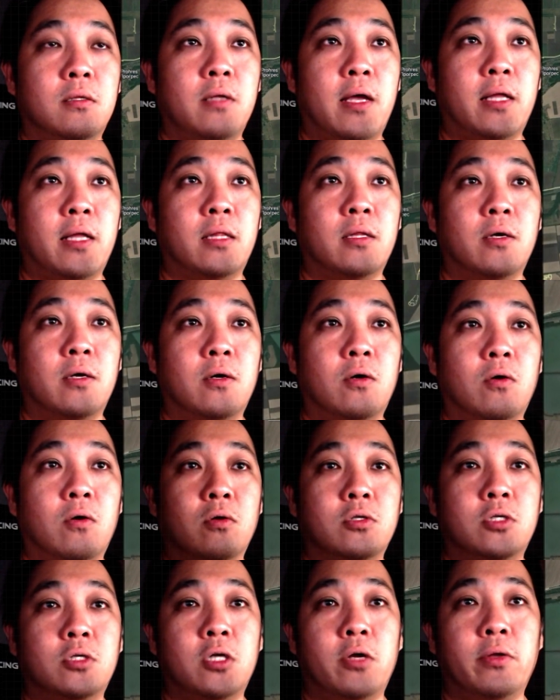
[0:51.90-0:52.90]
the
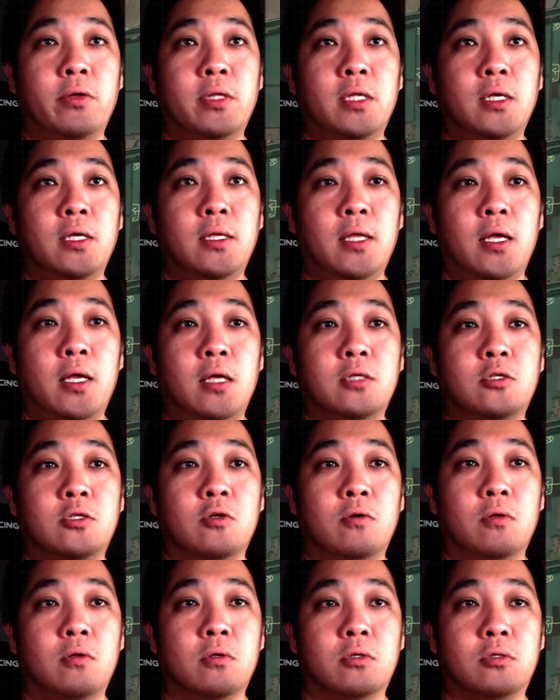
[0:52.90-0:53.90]

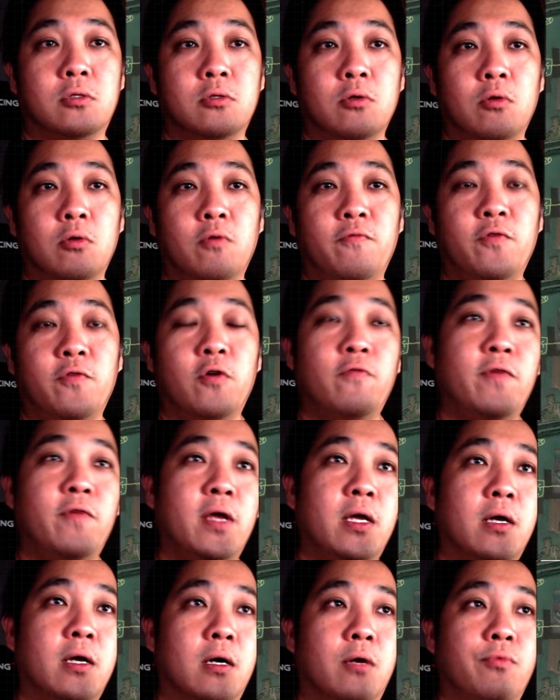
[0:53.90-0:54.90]

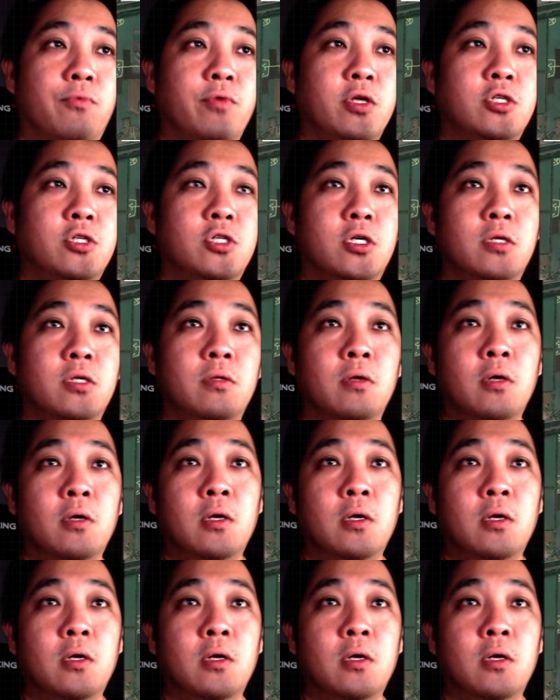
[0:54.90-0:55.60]
Ocheretyne-Soloviove region,